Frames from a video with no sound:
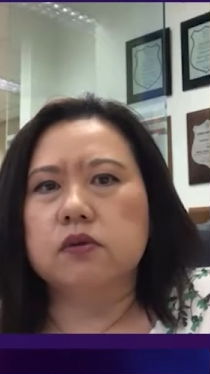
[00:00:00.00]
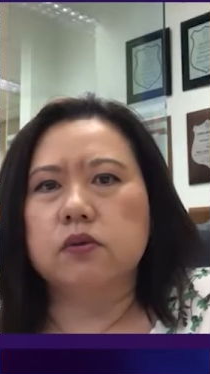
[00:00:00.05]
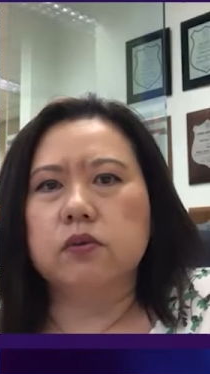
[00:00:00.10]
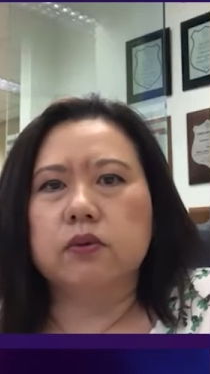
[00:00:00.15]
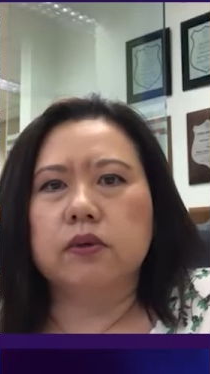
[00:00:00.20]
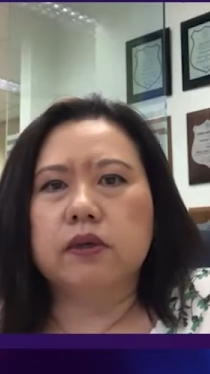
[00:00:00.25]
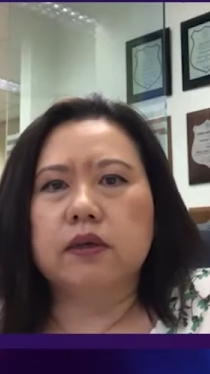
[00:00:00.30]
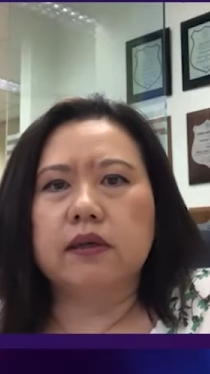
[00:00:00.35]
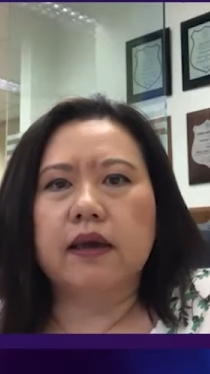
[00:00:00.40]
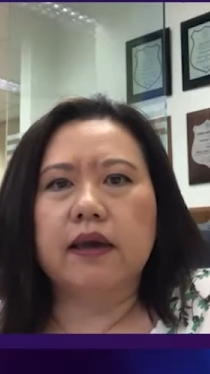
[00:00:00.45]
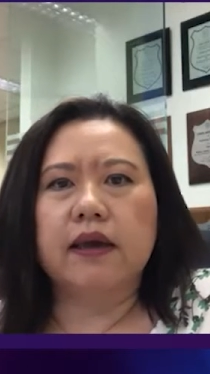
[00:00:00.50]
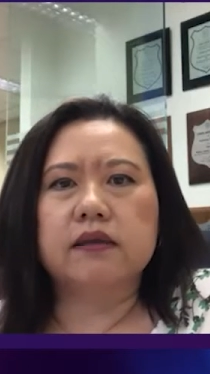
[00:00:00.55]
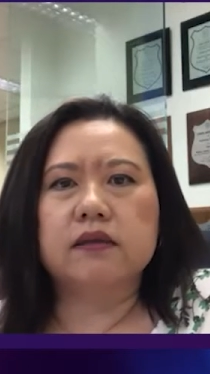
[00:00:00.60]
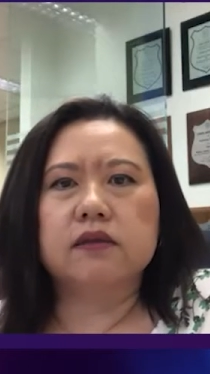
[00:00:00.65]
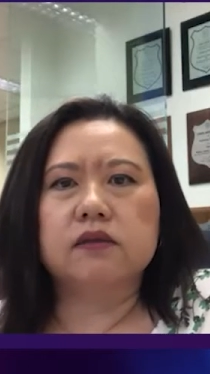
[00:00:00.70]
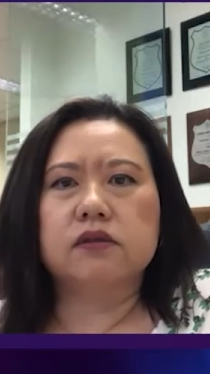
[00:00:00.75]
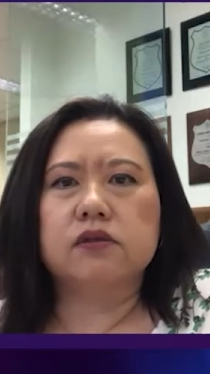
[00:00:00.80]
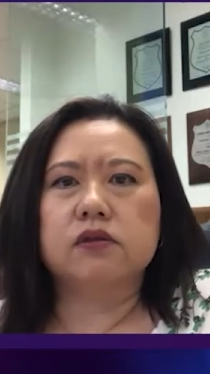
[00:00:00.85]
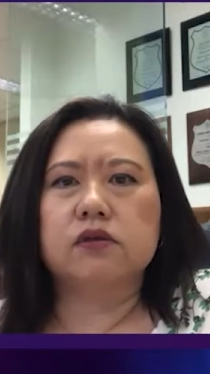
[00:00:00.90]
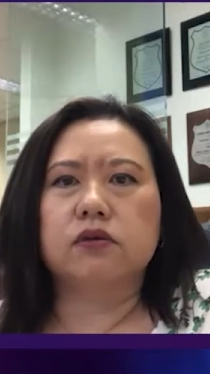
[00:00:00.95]
you get
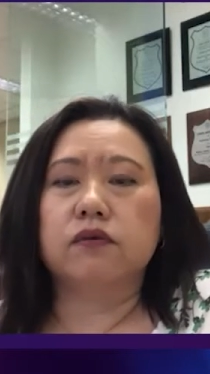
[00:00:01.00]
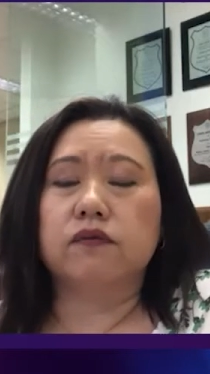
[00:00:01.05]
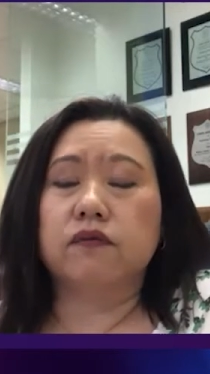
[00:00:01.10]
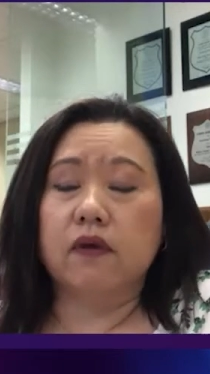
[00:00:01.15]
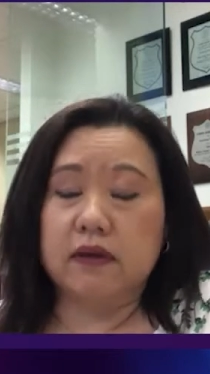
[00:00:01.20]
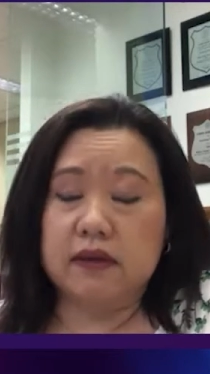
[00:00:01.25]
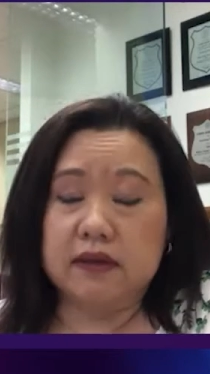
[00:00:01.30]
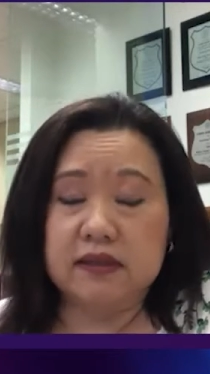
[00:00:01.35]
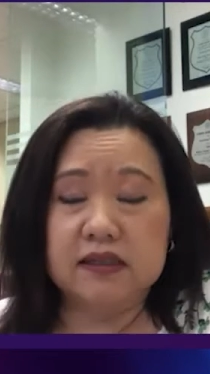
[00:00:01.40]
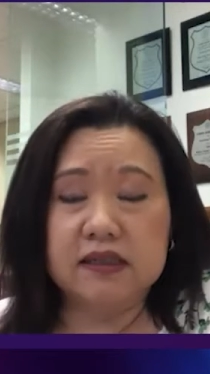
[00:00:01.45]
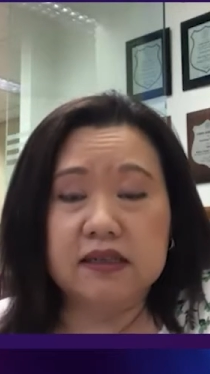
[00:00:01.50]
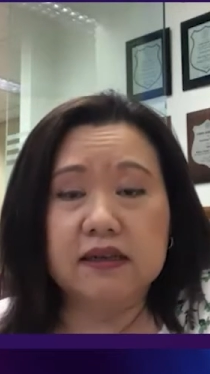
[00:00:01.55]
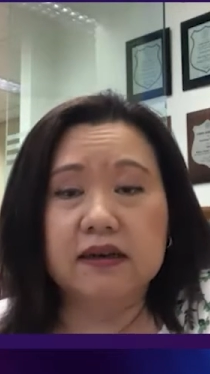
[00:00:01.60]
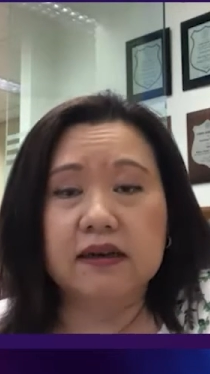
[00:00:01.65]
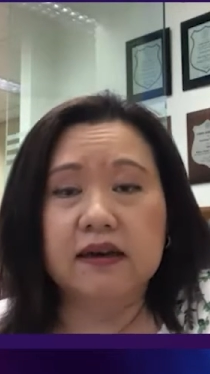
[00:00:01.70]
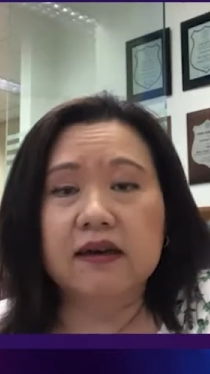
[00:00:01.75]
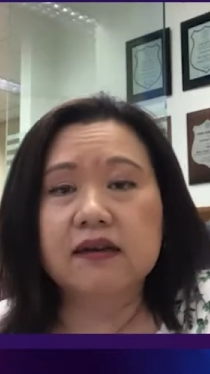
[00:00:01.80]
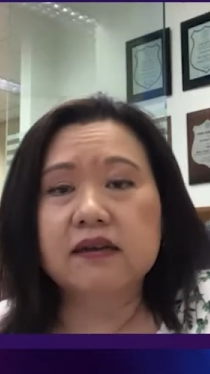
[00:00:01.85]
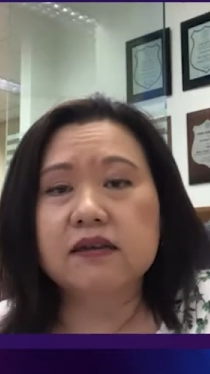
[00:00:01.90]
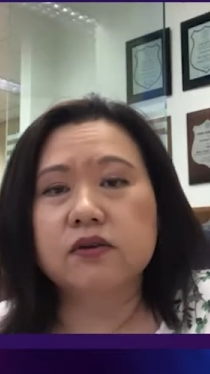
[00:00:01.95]
to volunteer,